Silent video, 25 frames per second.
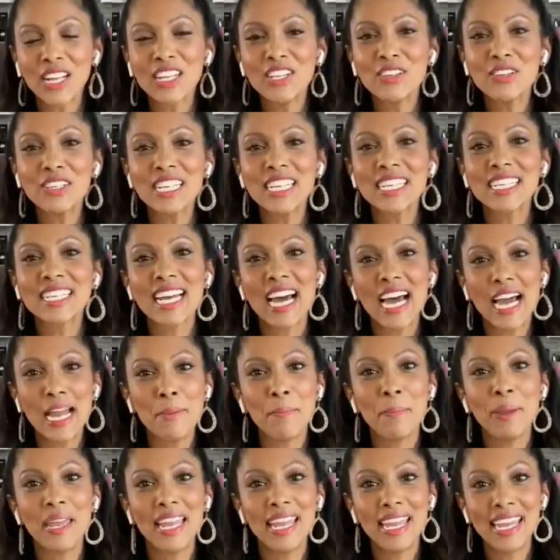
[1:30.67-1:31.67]
want you to
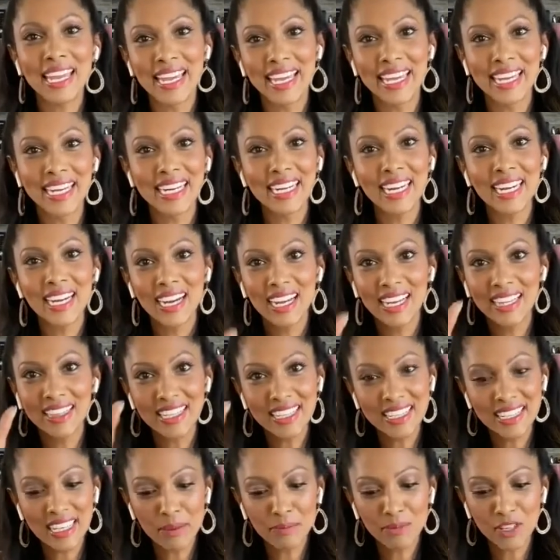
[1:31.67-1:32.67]
type in
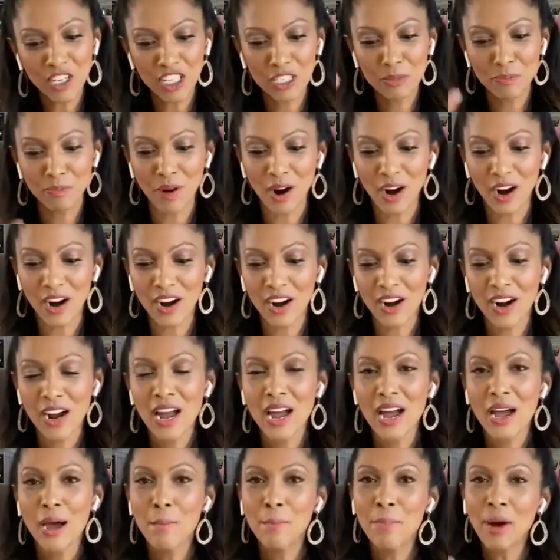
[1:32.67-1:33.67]
the subject bar,